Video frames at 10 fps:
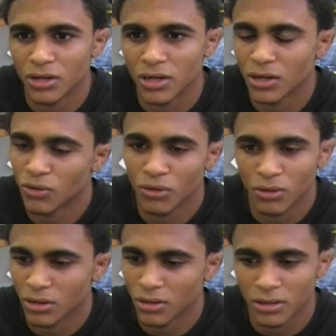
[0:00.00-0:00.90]
and grow.
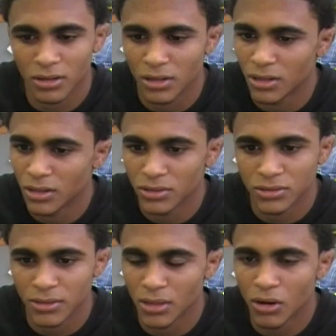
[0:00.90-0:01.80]
And
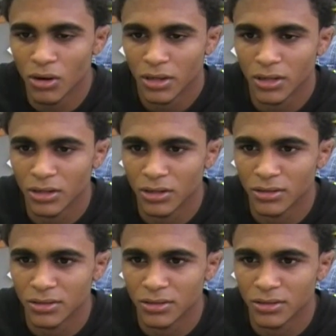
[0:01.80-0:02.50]
just keep going, you know.